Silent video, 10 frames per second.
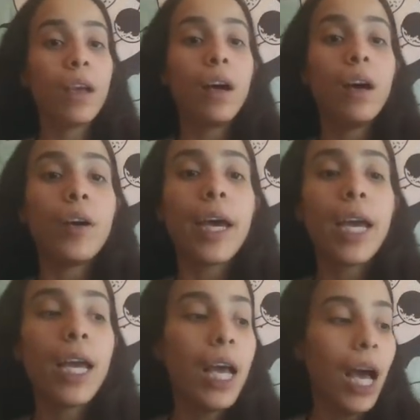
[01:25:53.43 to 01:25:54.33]

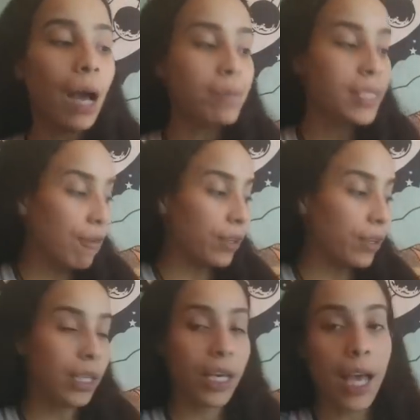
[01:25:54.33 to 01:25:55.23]
okay? I'm
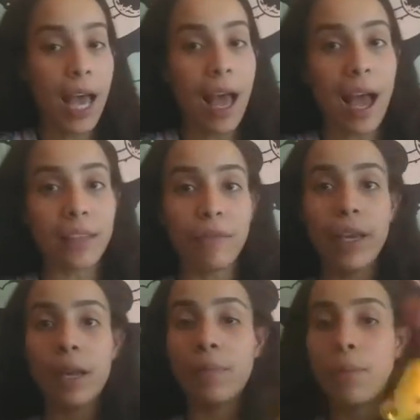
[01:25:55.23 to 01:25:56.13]
definitely
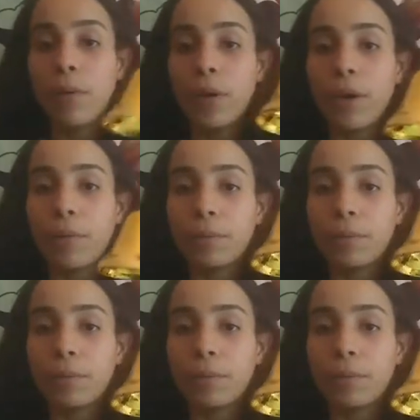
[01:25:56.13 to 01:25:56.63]
activating people here.